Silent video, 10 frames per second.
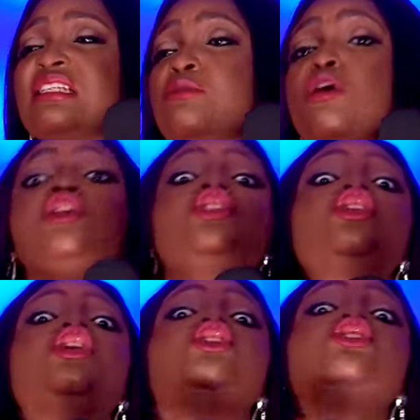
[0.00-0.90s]
satisfy. Well,
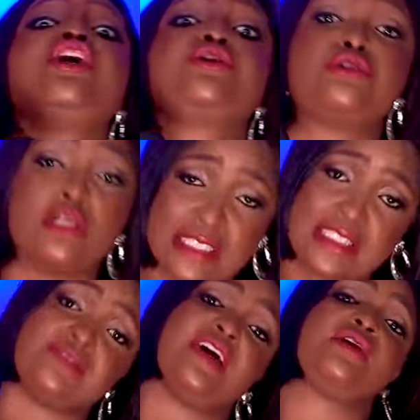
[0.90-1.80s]
you know he could not
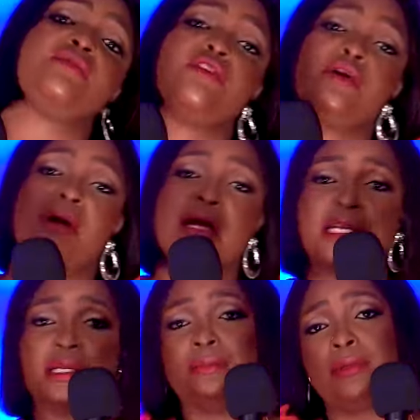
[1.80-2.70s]
satisfy you before you married
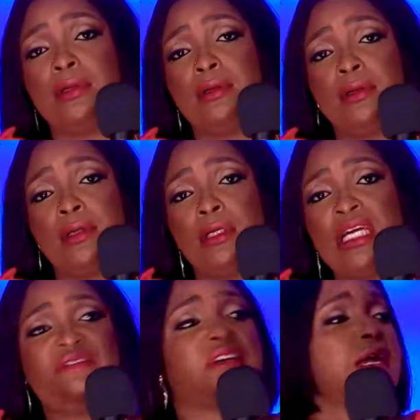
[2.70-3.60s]
him.
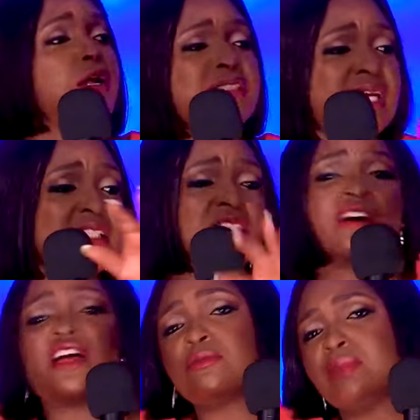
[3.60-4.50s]
If he cannot
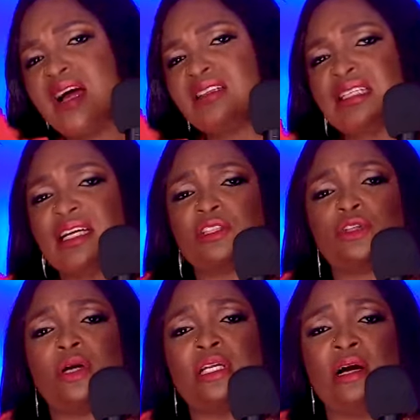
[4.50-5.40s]
satisfy you, buy a sex
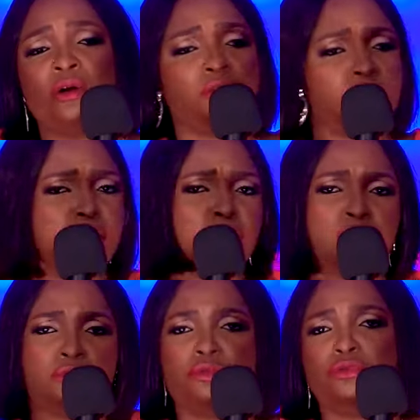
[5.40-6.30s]
toy now. You
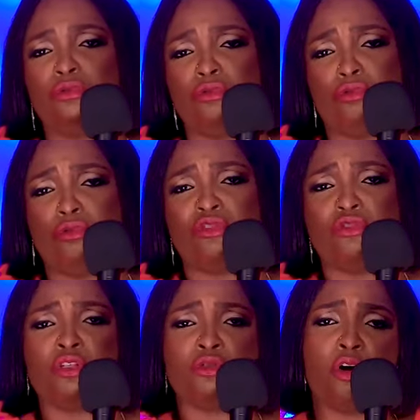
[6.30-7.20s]
use
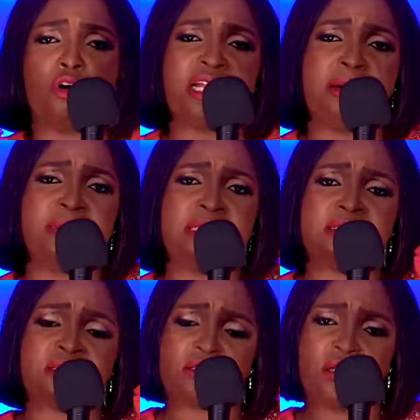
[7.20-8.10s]
the other
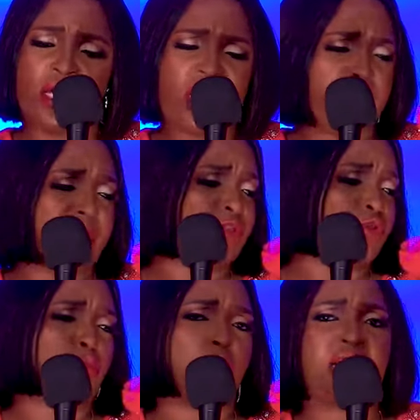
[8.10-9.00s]
means. And with you,
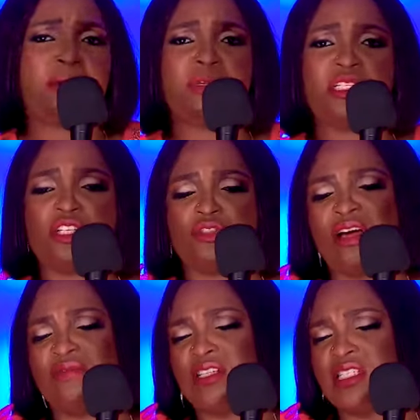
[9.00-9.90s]
other means. It's not
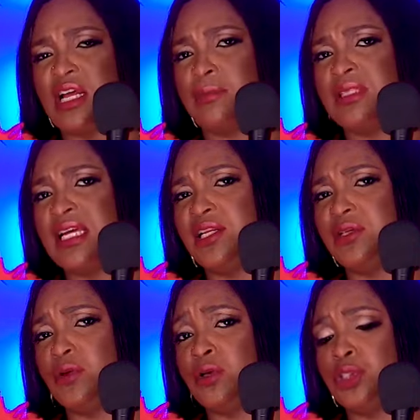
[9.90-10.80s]
everything I'll be telling
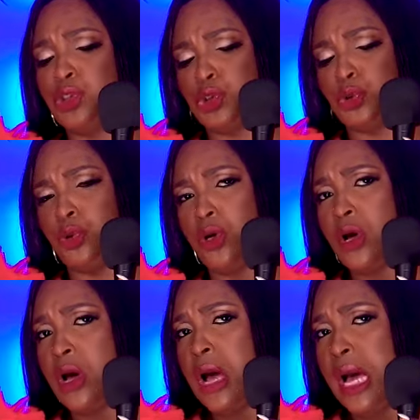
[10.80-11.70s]
you on this show.
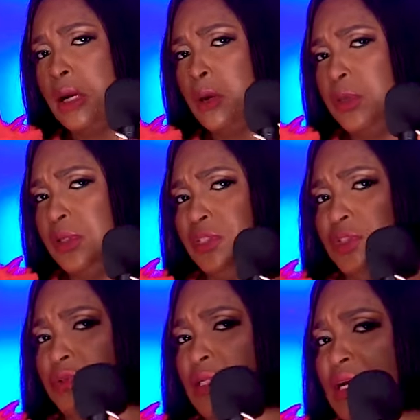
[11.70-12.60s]
I hope all the
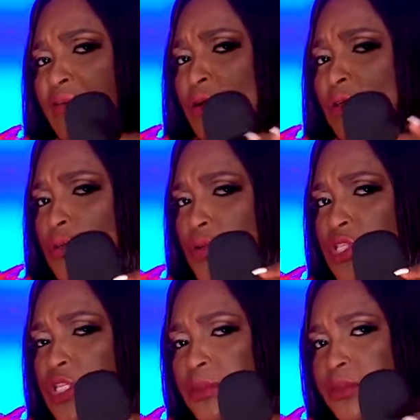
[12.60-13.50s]
children have gone to
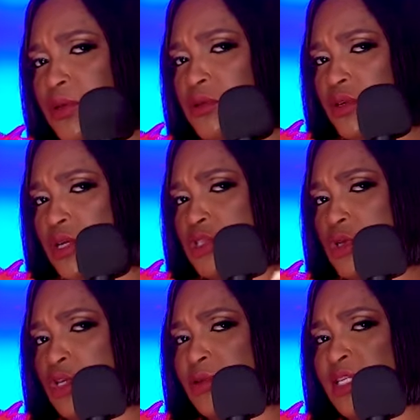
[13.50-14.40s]
sleep. If
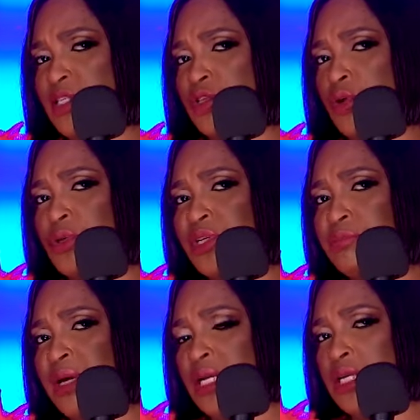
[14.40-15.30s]
your husband is not good in
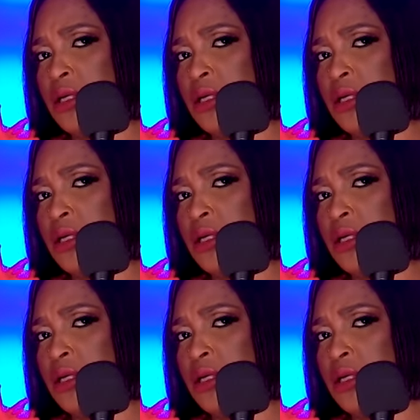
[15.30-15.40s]
bed,